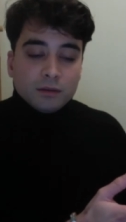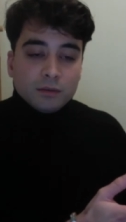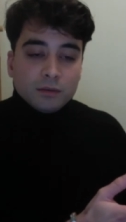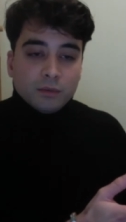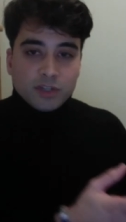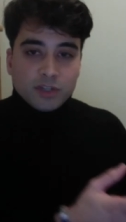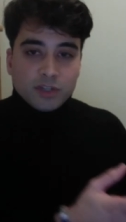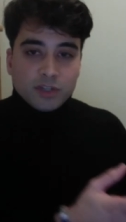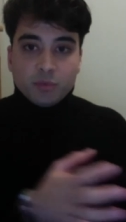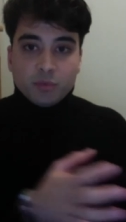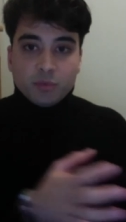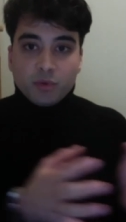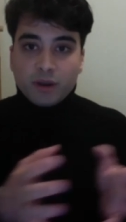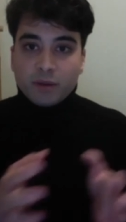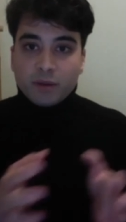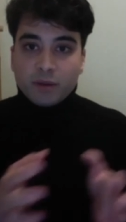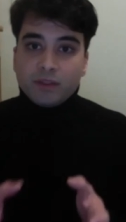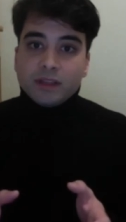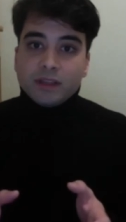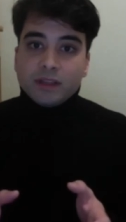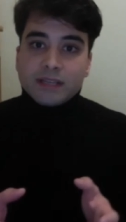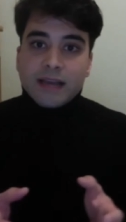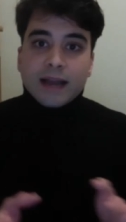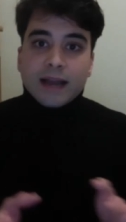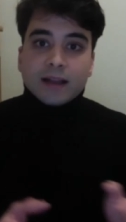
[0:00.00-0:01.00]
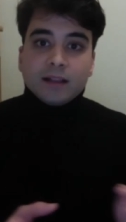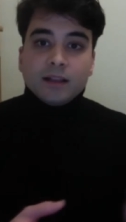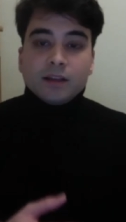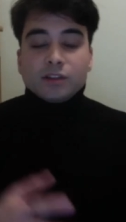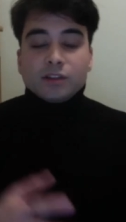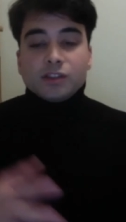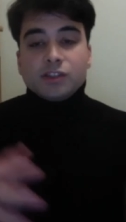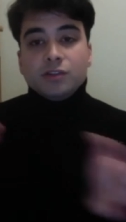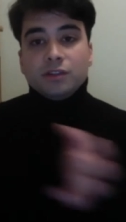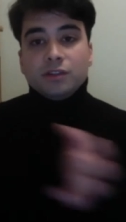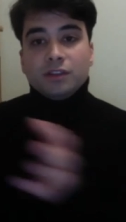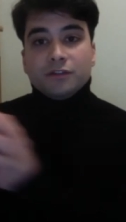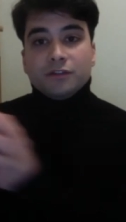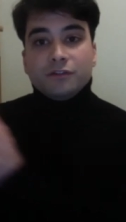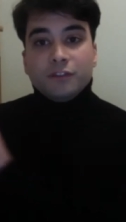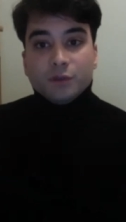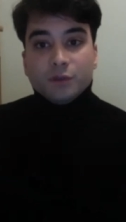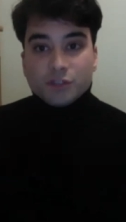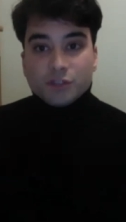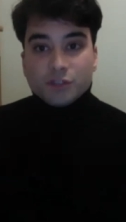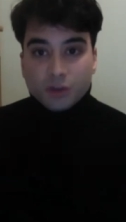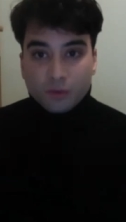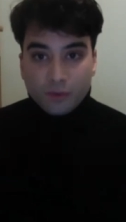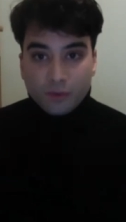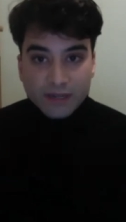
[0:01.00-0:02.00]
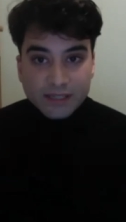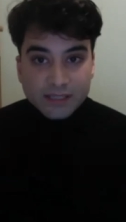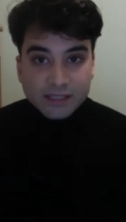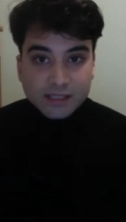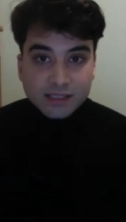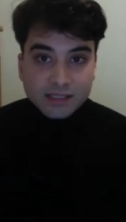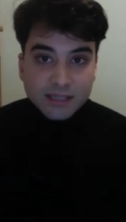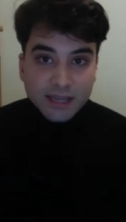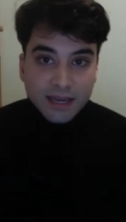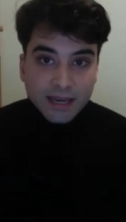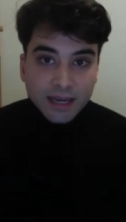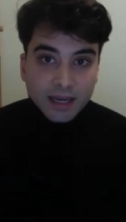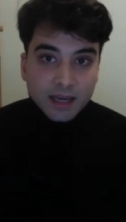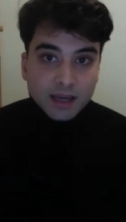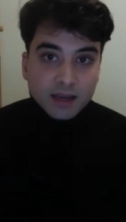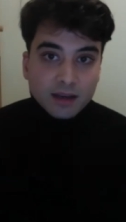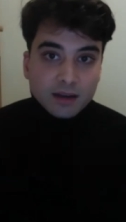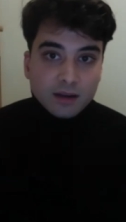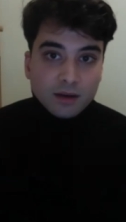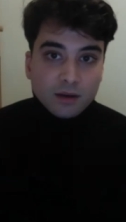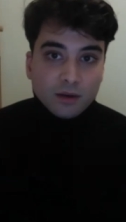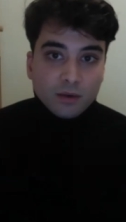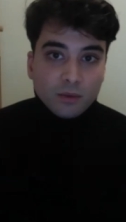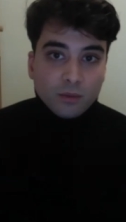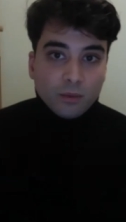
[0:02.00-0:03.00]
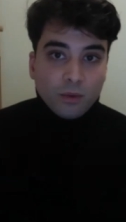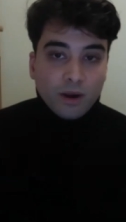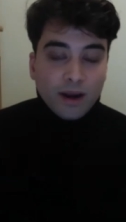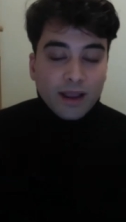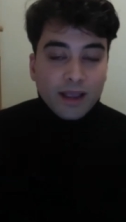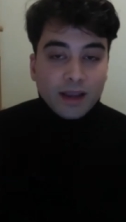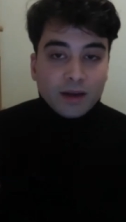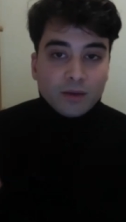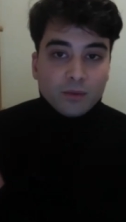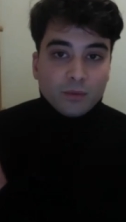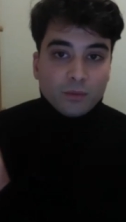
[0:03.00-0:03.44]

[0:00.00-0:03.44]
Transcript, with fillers: which you bring with the intaglios, to the futuristic, right?